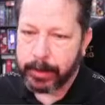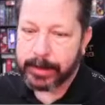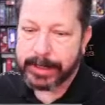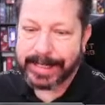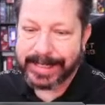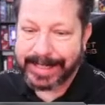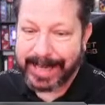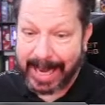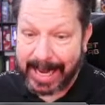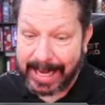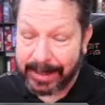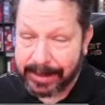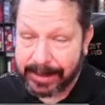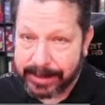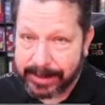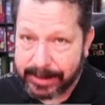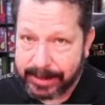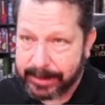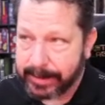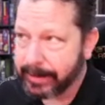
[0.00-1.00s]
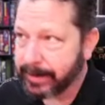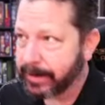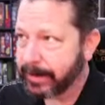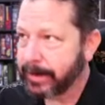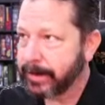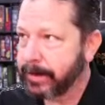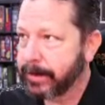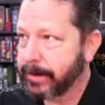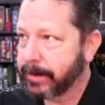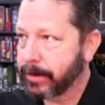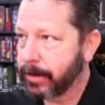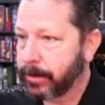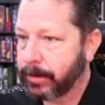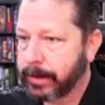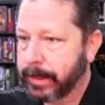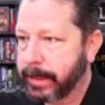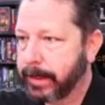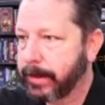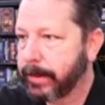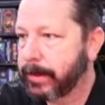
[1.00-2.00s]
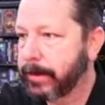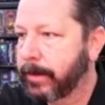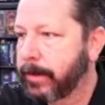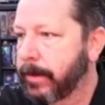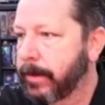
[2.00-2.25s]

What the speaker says: silence it. It's called a